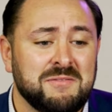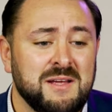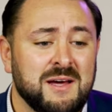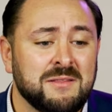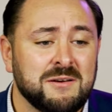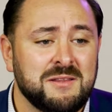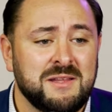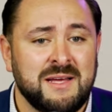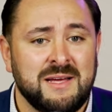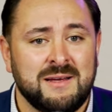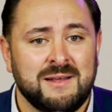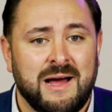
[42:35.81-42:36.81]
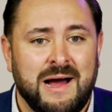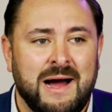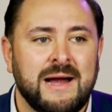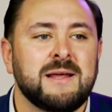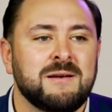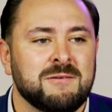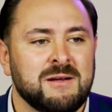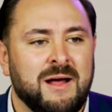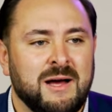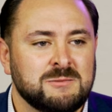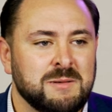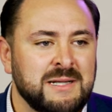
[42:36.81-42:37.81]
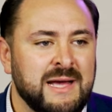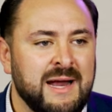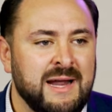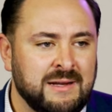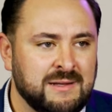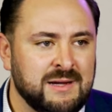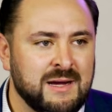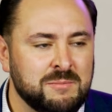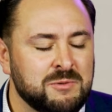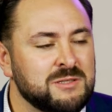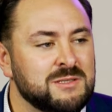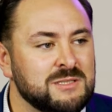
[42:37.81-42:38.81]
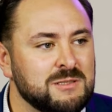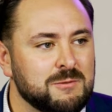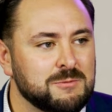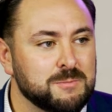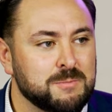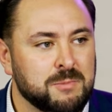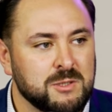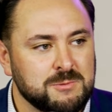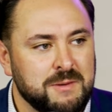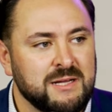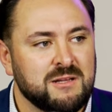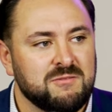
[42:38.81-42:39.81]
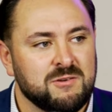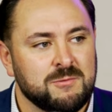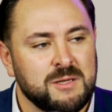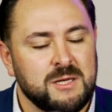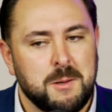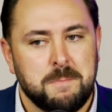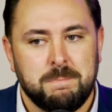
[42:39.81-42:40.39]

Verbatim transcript: The other thing I didn't realize, my dad had to kind of put this into perspective for me.